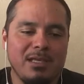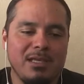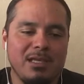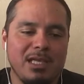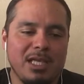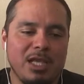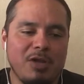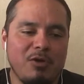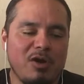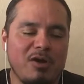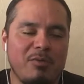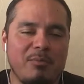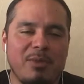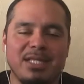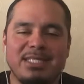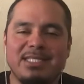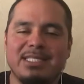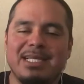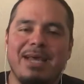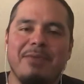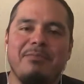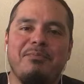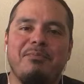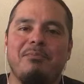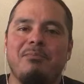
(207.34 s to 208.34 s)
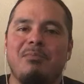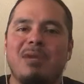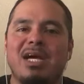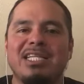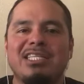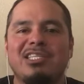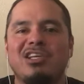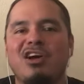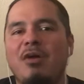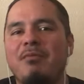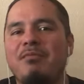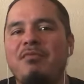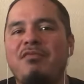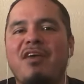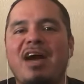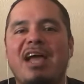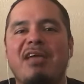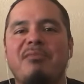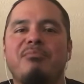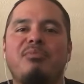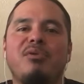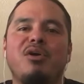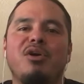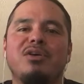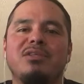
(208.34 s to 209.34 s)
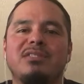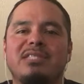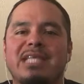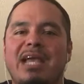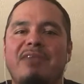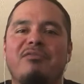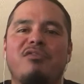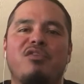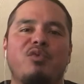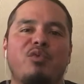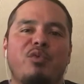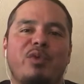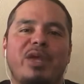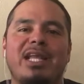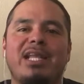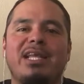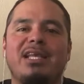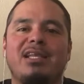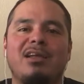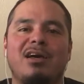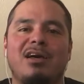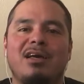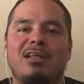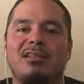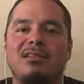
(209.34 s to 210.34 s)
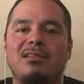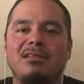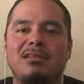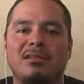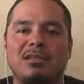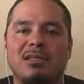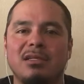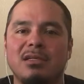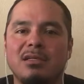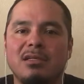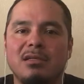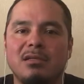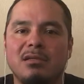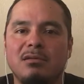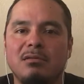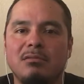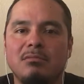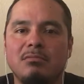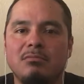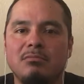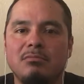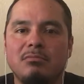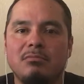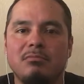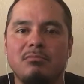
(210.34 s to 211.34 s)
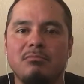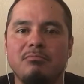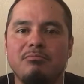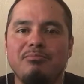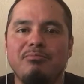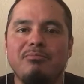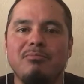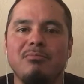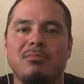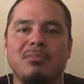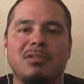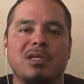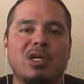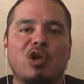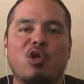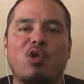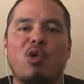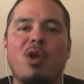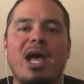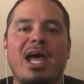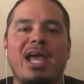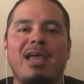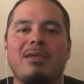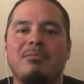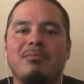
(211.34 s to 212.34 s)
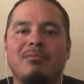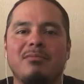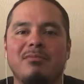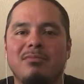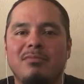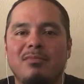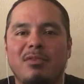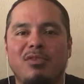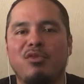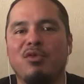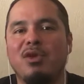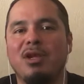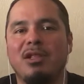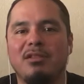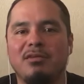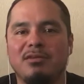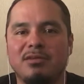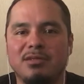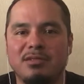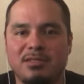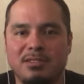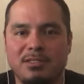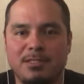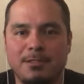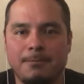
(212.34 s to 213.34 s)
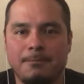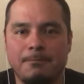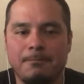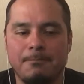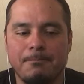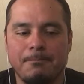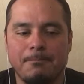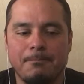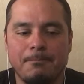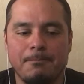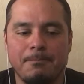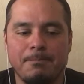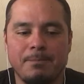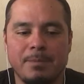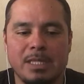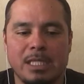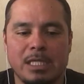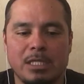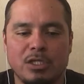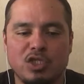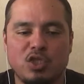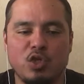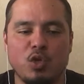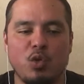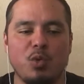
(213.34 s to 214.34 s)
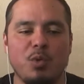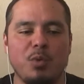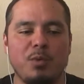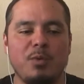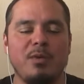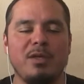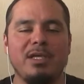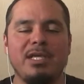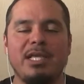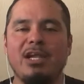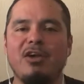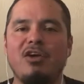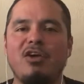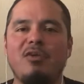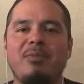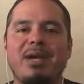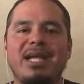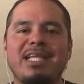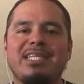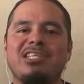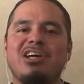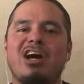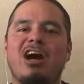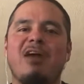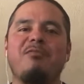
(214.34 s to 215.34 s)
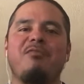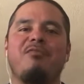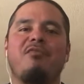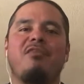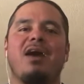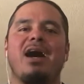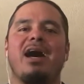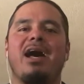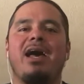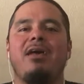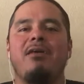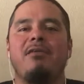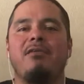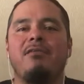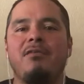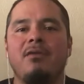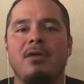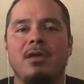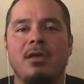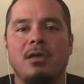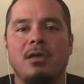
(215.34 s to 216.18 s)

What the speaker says: Here are my top 5 books ever written on crime thrillers. So here are my top 5